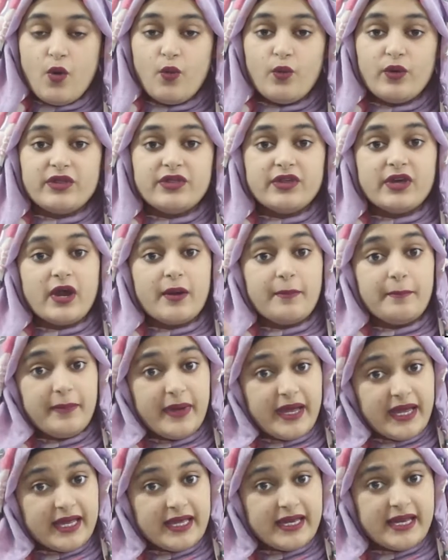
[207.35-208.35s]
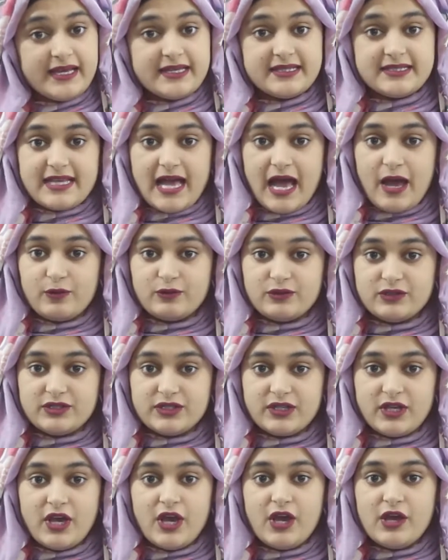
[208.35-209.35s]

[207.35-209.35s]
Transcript: with their beginning sounds.